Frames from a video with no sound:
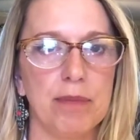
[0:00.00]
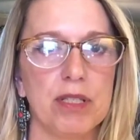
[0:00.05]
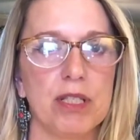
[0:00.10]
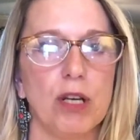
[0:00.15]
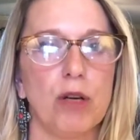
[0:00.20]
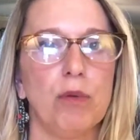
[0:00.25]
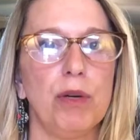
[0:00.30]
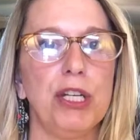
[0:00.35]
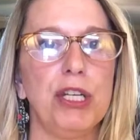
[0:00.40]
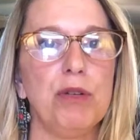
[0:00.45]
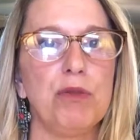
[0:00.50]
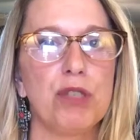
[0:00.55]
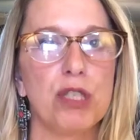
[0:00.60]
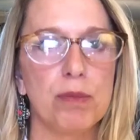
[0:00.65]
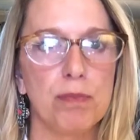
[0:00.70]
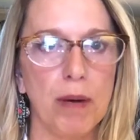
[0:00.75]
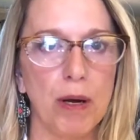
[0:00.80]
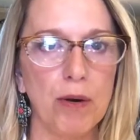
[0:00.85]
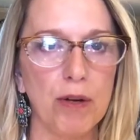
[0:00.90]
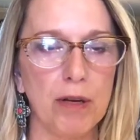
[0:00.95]
So when you
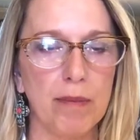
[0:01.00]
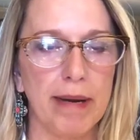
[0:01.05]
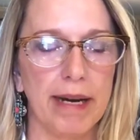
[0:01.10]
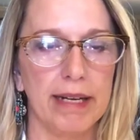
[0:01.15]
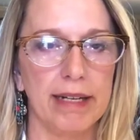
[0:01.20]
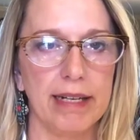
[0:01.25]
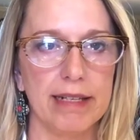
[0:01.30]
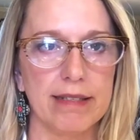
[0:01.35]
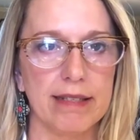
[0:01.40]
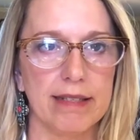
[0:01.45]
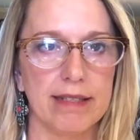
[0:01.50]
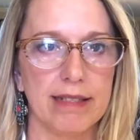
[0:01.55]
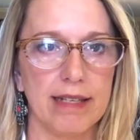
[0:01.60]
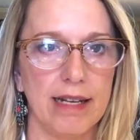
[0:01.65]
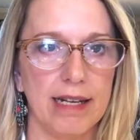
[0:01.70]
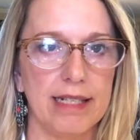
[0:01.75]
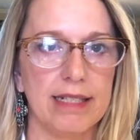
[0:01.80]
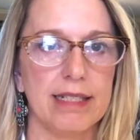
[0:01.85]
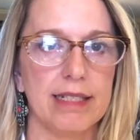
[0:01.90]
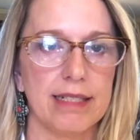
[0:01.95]
spoke about it as a
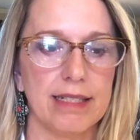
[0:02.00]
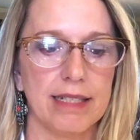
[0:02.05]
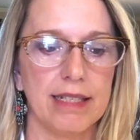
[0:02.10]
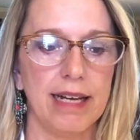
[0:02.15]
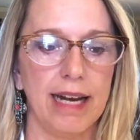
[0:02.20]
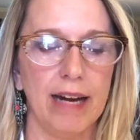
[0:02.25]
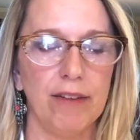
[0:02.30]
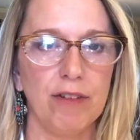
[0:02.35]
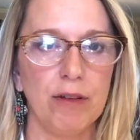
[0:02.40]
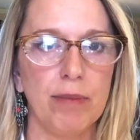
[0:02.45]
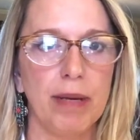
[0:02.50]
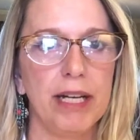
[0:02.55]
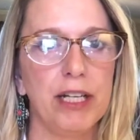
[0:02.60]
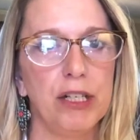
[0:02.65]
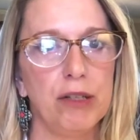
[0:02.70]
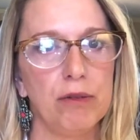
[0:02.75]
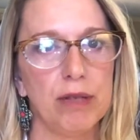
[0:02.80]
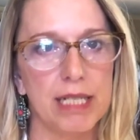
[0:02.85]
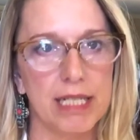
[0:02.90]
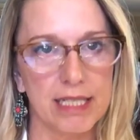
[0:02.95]
scientist, then everybody
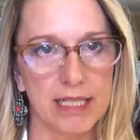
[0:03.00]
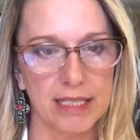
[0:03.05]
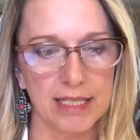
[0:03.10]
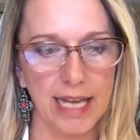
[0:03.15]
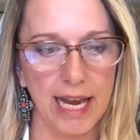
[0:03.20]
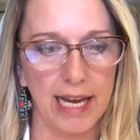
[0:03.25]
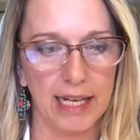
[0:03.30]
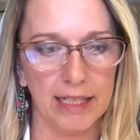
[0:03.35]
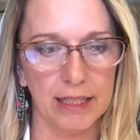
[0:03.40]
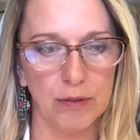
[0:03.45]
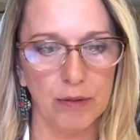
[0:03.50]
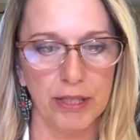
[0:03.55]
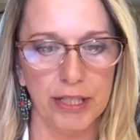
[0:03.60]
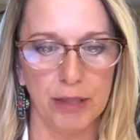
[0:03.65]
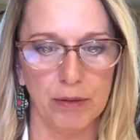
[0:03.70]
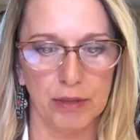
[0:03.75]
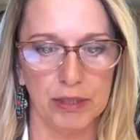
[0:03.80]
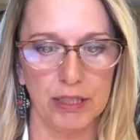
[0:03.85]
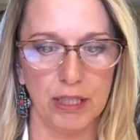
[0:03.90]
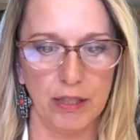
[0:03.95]
knew exactly what you
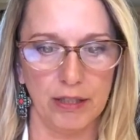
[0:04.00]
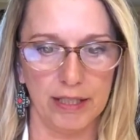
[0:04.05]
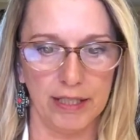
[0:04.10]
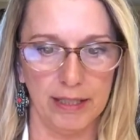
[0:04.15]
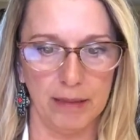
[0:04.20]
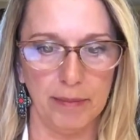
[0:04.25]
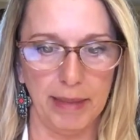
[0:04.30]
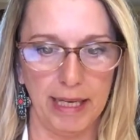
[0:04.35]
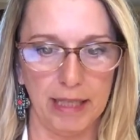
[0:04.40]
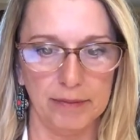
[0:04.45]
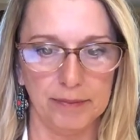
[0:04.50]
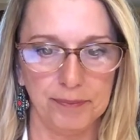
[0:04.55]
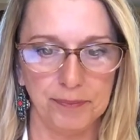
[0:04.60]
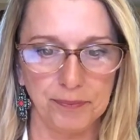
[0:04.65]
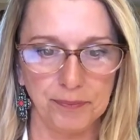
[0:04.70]
were talking about.